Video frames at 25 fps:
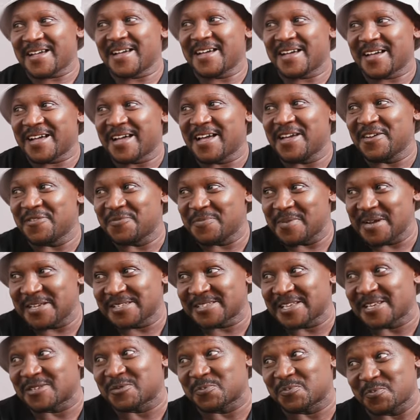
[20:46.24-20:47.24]
eh, then I have my
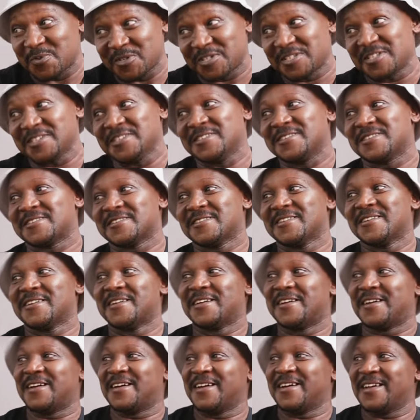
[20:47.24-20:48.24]
in, in the top club,
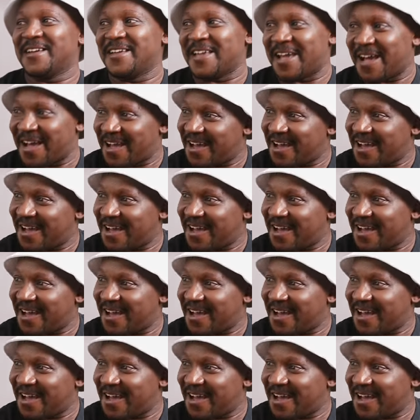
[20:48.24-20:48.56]
in yeah. the